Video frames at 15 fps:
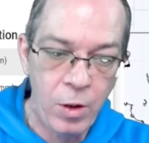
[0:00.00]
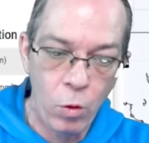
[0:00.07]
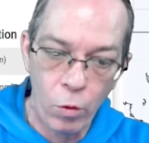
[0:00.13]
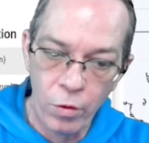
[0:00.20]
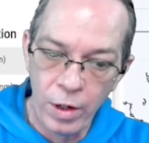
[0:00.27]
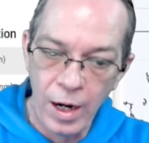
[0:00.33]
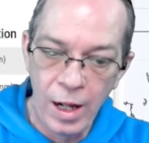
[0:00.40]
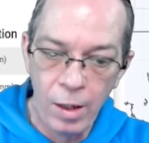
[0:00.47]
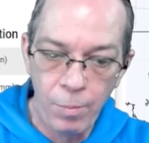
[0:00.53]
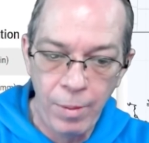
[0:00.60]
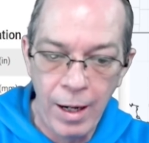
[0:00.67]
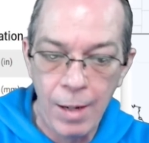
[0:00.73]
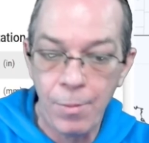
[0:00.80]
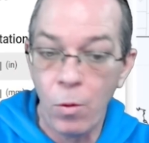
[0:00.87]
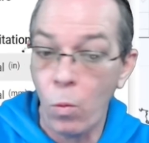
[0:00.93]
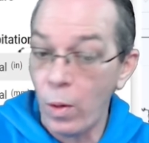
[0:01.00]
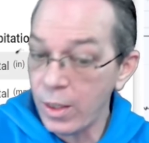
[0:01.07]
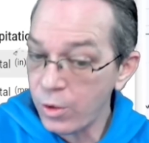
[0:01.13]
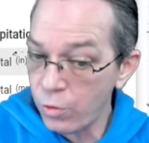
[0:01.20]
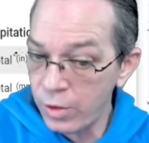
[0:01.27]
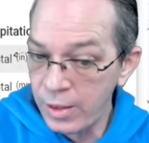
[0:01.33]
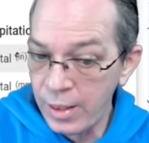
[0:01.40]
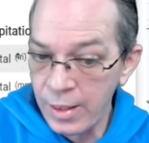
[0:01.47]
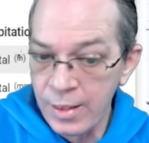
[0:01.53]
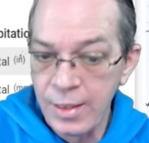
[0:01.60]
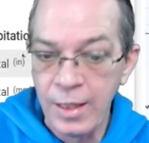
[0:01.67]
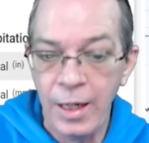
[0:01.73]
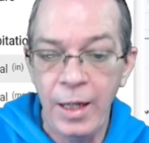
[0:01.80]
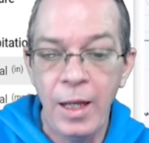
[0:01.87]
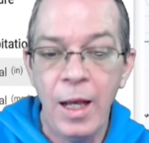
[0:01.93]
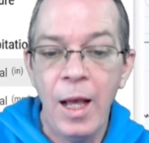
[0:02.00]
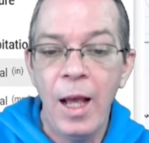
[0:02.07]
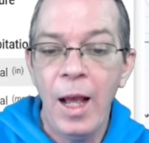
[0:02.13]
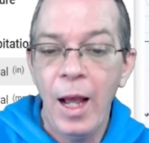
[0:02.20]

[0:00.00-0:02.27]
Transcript: northern Alabama, western Tennessee.